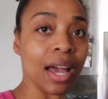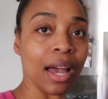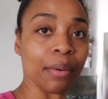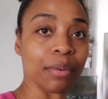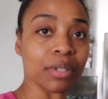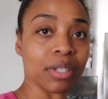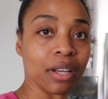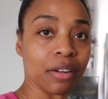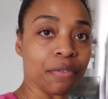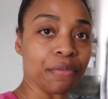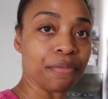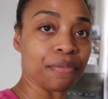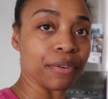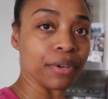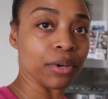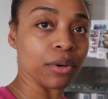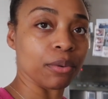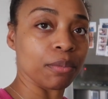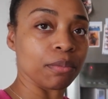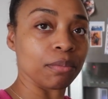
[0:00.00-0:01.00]
I was gonna
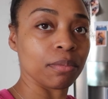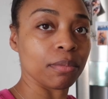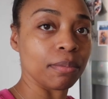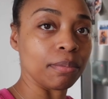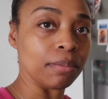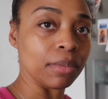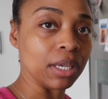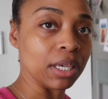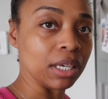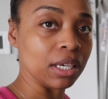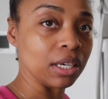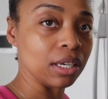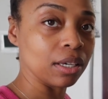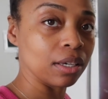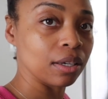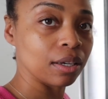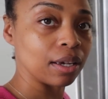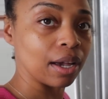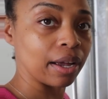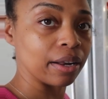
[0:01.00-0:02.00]
film me
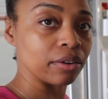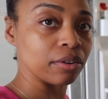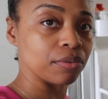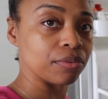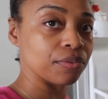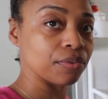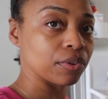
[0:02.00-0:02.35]
kind of